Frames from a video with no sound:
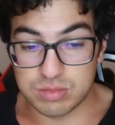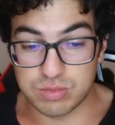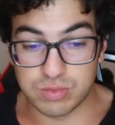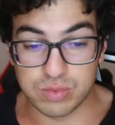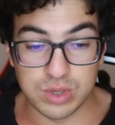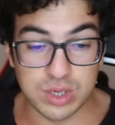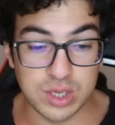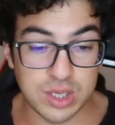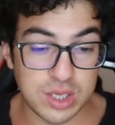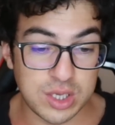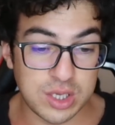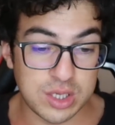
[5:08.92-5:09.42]

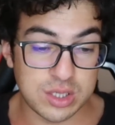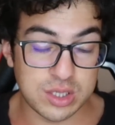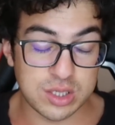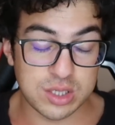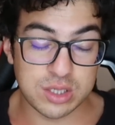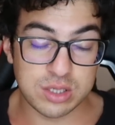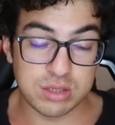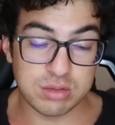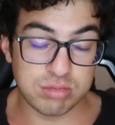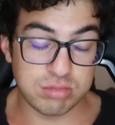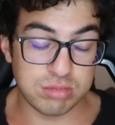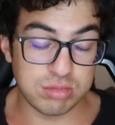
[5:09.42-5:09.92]
really
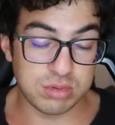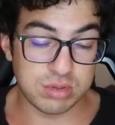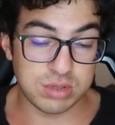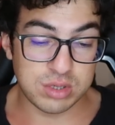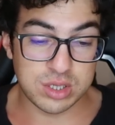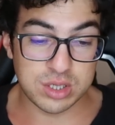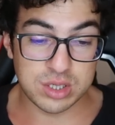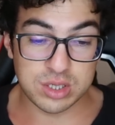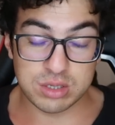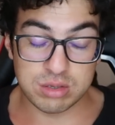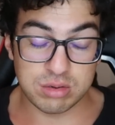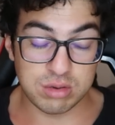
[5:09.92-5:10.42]

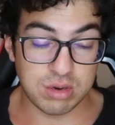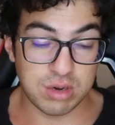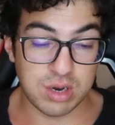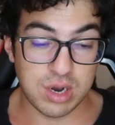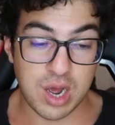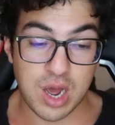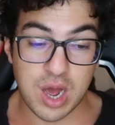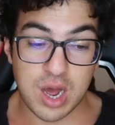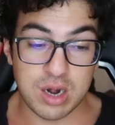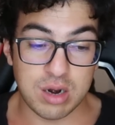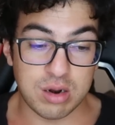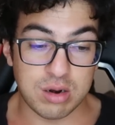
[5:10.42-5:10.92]

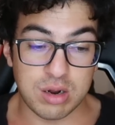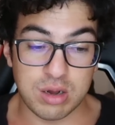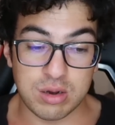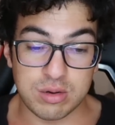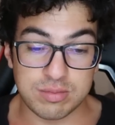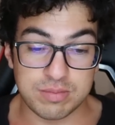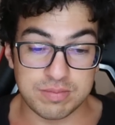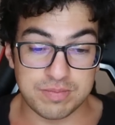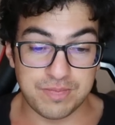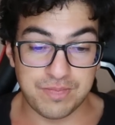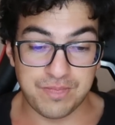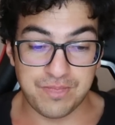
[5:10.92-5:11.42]
I don't
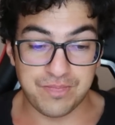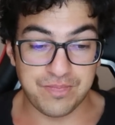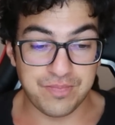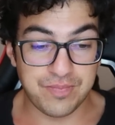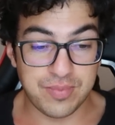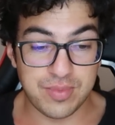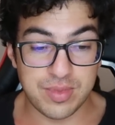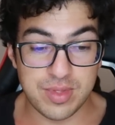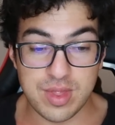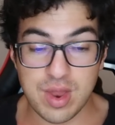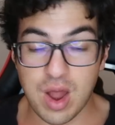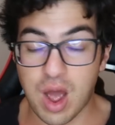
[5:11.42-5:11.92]
know
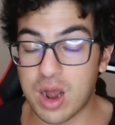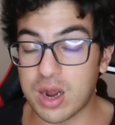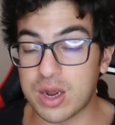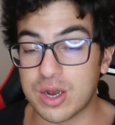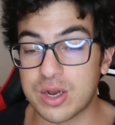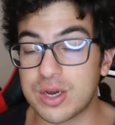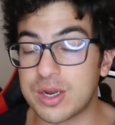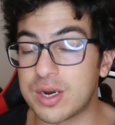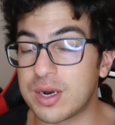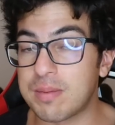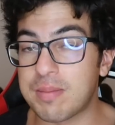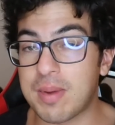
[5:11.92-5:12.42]

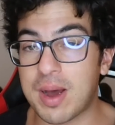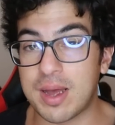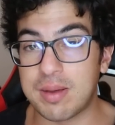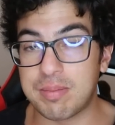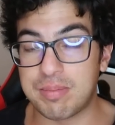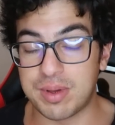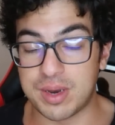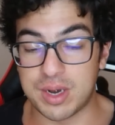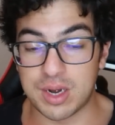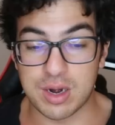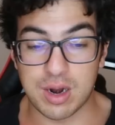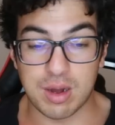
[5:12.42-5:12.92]
not good in my
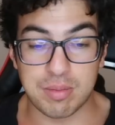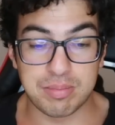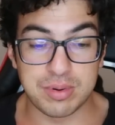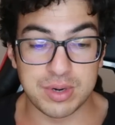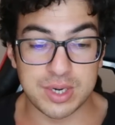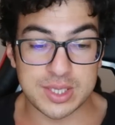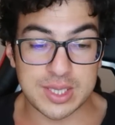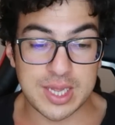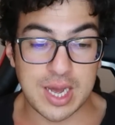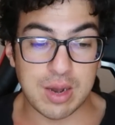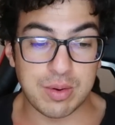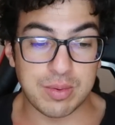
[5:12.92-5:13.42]
opinion, I'll
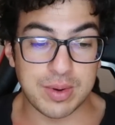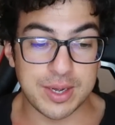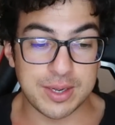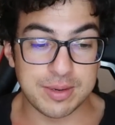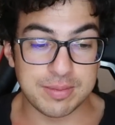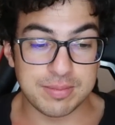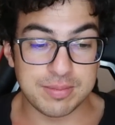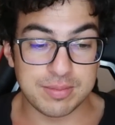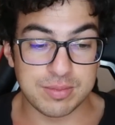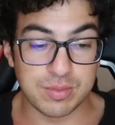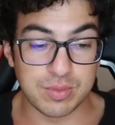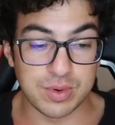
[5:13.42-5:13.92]
put it that way.
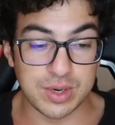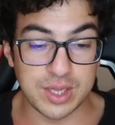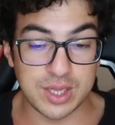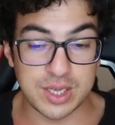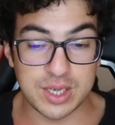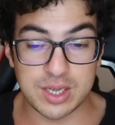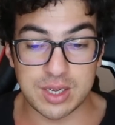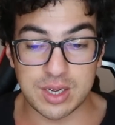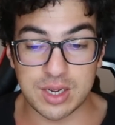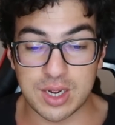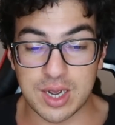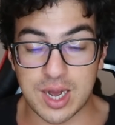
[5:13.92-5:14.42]

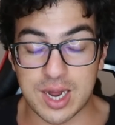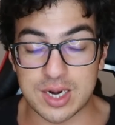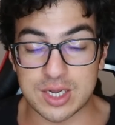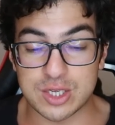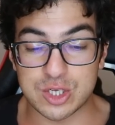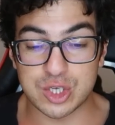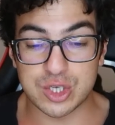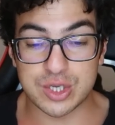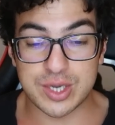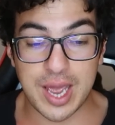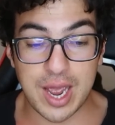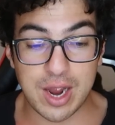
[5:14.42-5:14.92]
Really kind
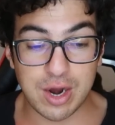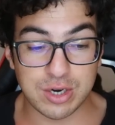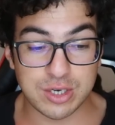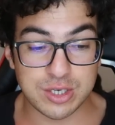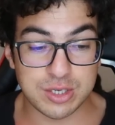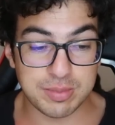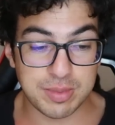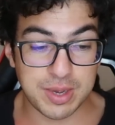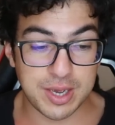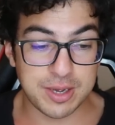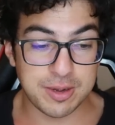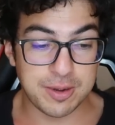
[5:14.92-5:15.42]
of
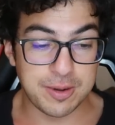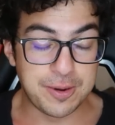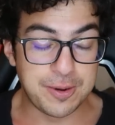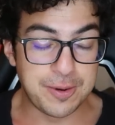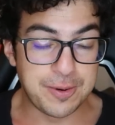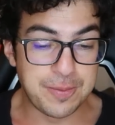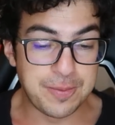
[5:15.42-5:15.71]
scares me.